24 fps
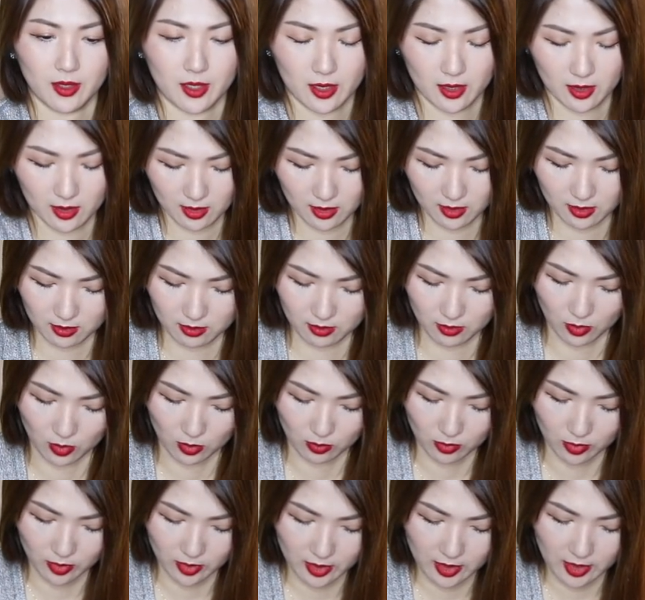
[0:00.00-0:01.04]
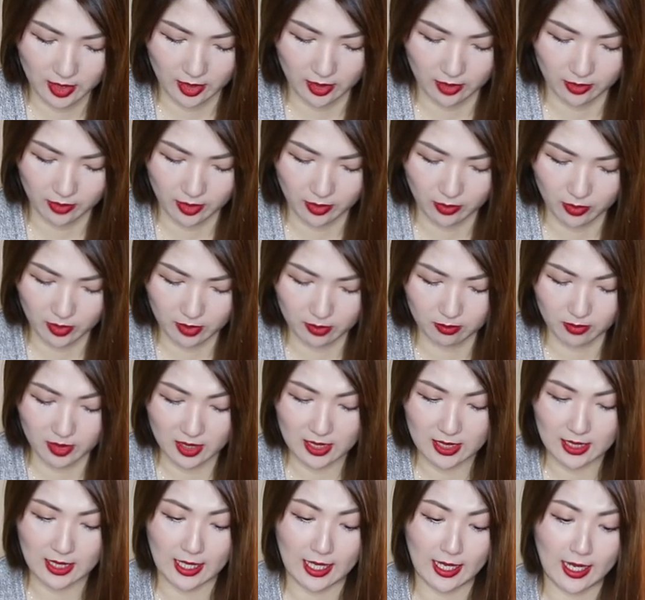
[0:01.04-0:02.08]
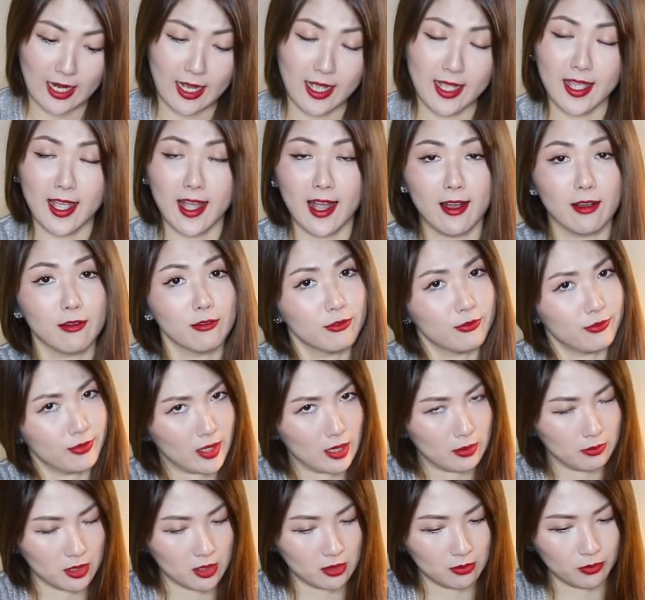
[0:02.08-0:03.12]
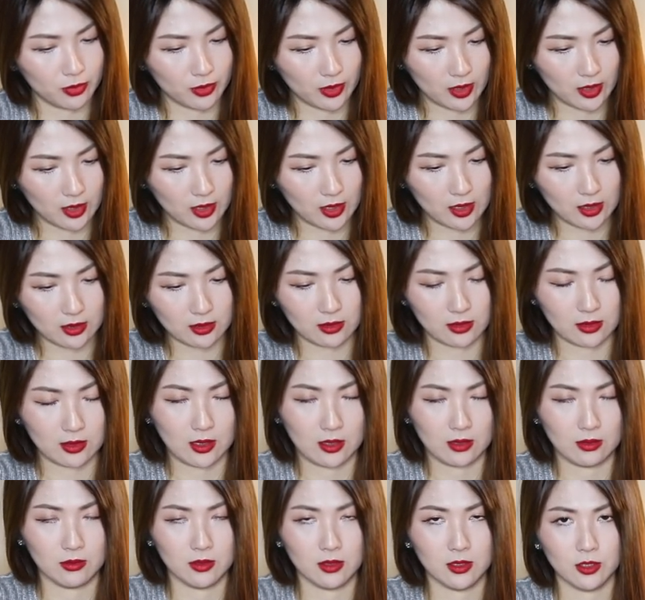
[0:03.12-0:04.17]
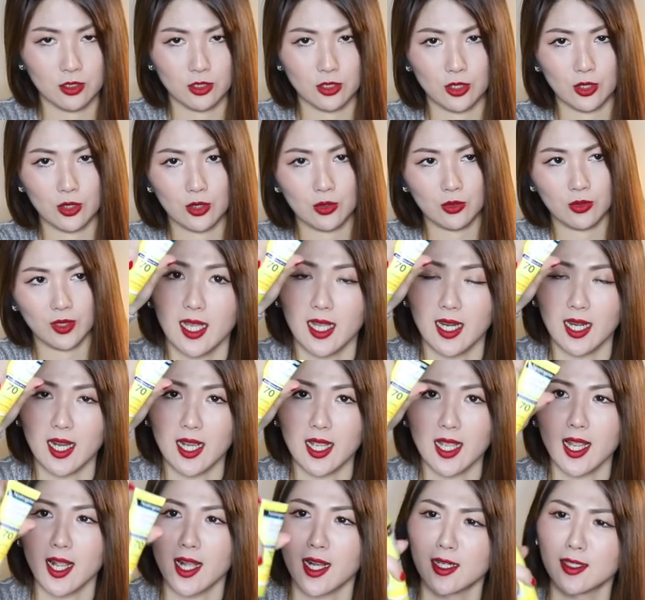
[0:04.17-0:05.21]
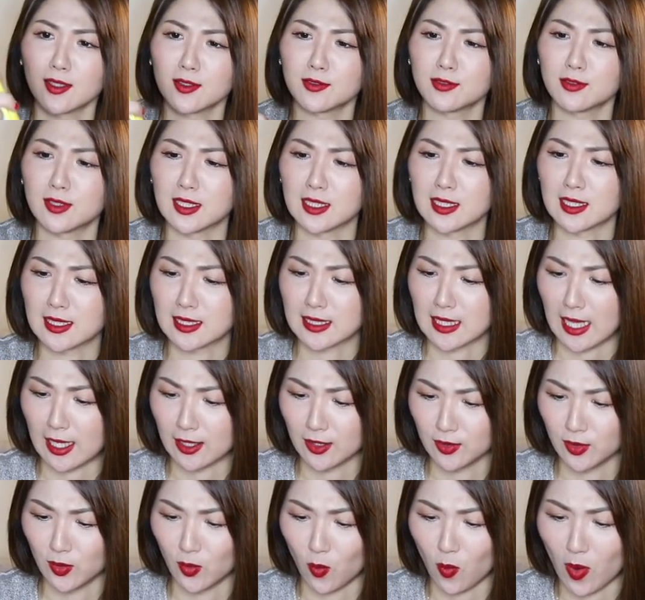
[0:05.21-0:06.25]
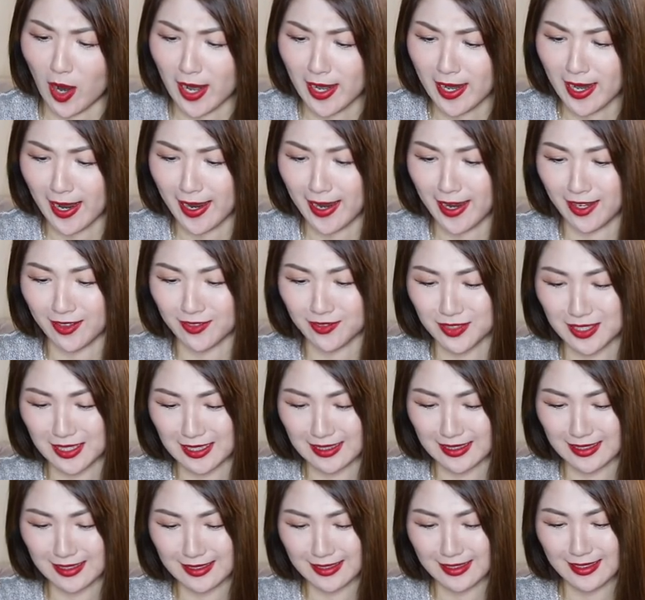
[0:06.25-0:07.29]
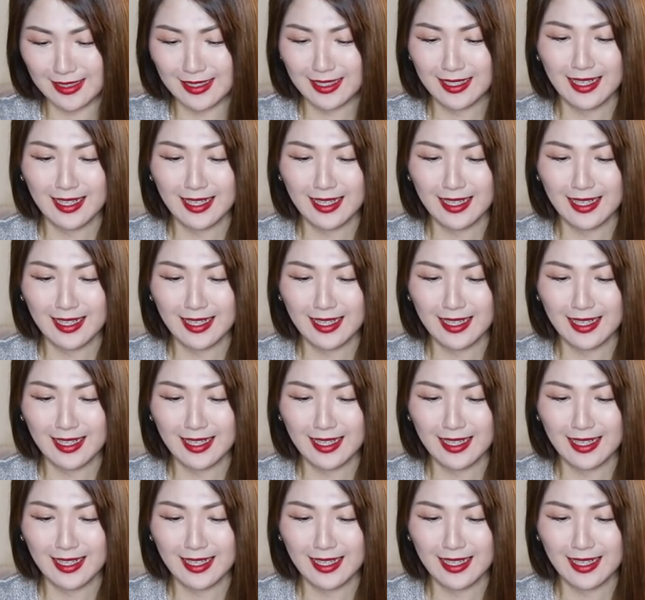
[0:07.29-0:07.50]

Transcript: I normally carry with me, and I have feminine products I don't want to show. And I have this, I don't know why I have this,